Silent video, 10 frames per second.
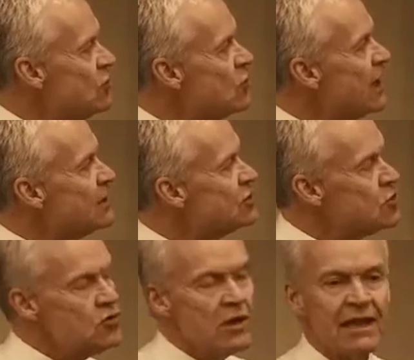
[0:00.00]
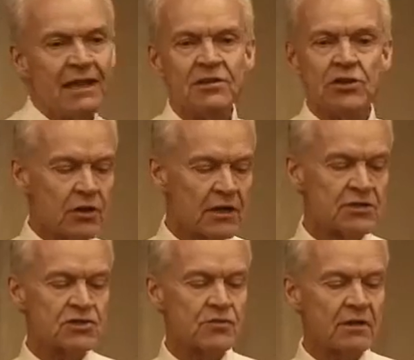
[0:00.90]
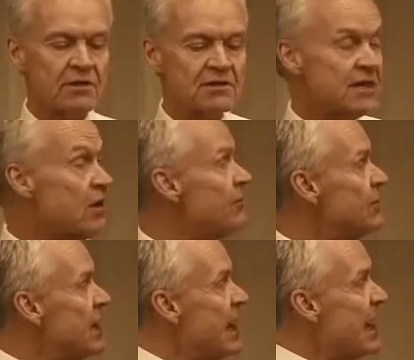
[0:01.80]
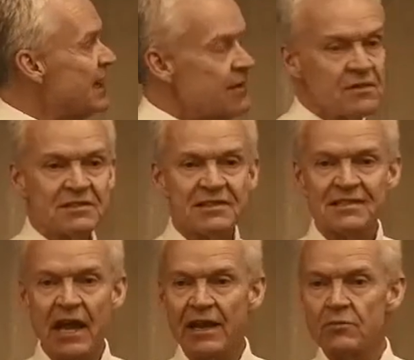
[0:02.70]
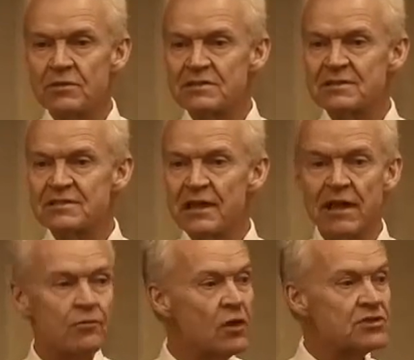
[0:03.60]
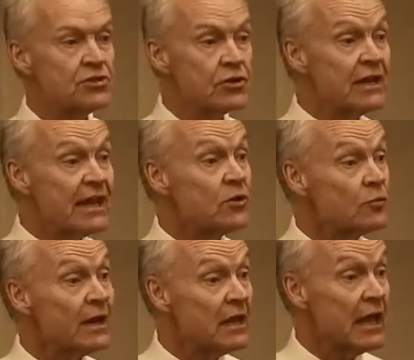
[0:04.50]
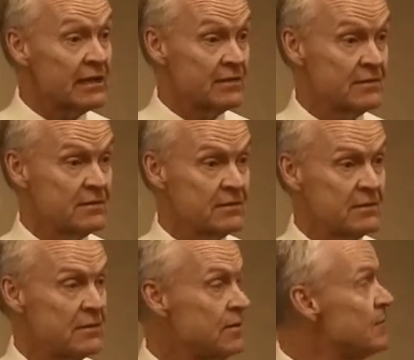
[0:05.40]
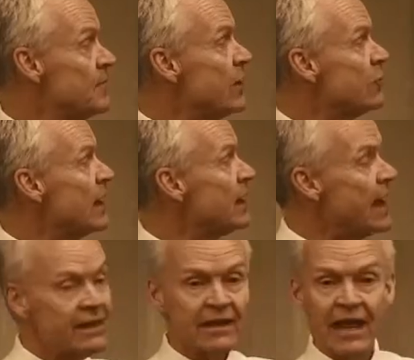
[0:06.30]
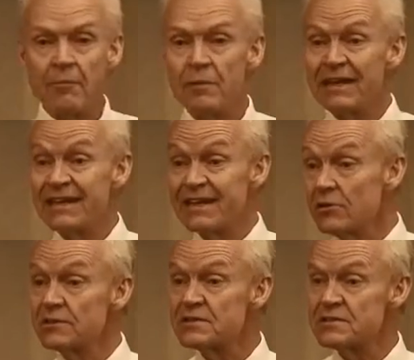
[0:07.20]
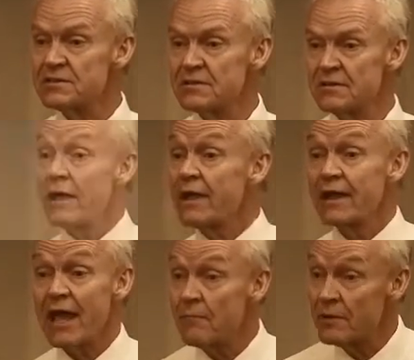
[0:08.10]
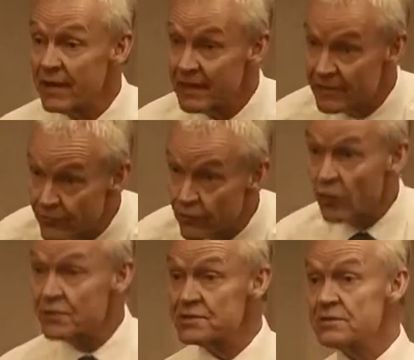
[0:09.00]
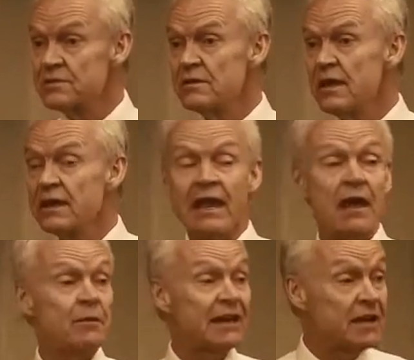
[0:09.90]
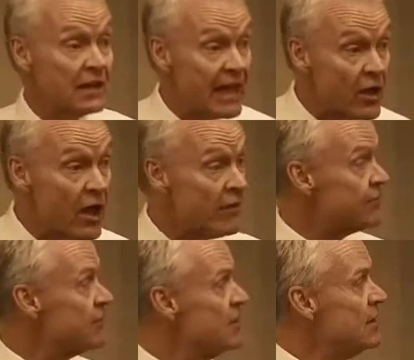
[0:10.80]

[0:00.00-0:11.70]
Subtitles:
you get too into your constructed self and give the society what the society wants, you're going to hit a red line. That red line can happen in an illness, it can happen in a divorce, it can happen in a layoff,